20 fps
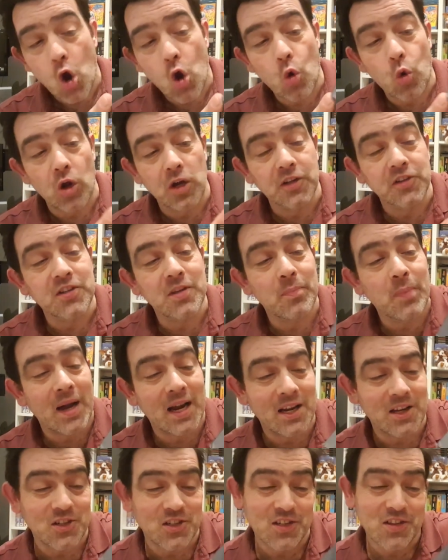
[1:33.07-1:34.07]
quality
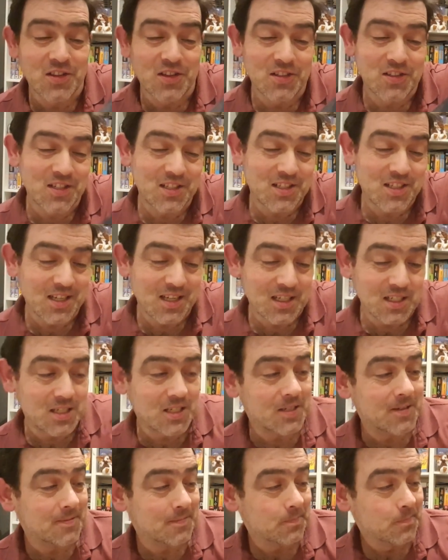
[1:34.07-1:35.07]
packaging that it
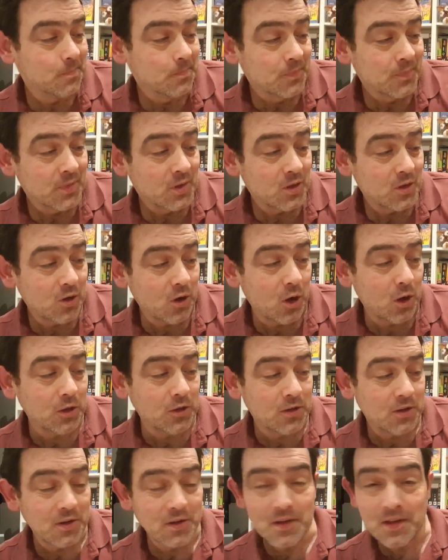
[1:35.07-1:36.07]
is,
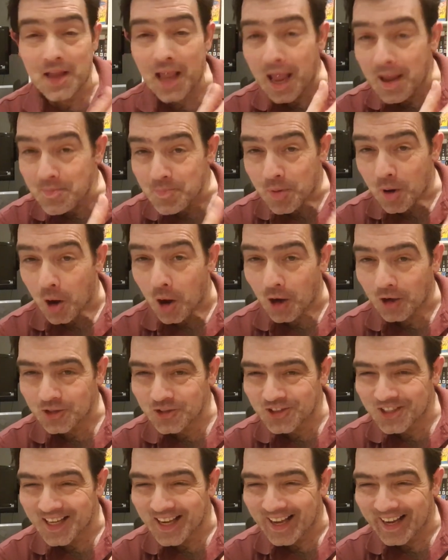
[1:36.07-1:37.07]
called
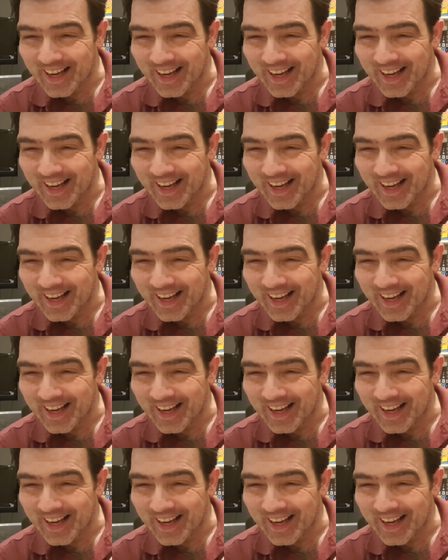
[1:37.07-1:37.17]
Gamebox.